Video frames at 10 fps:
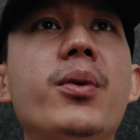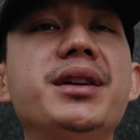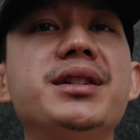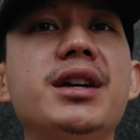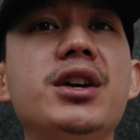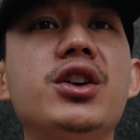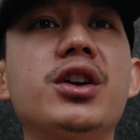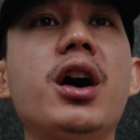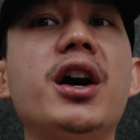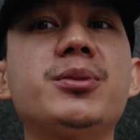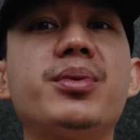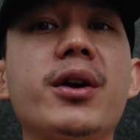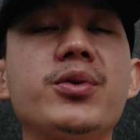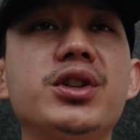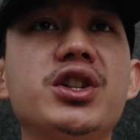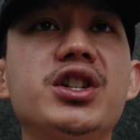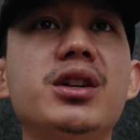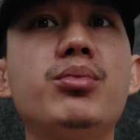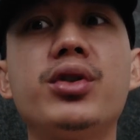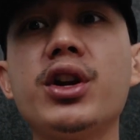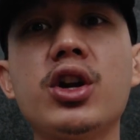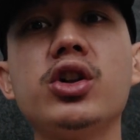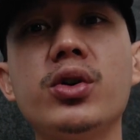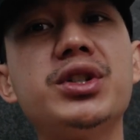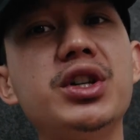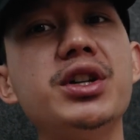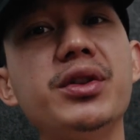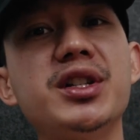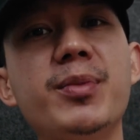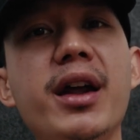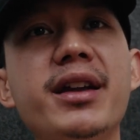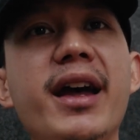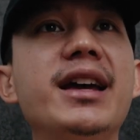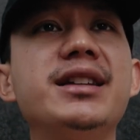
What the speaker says: want to set your cost per acquisition pretty close to your daily spend is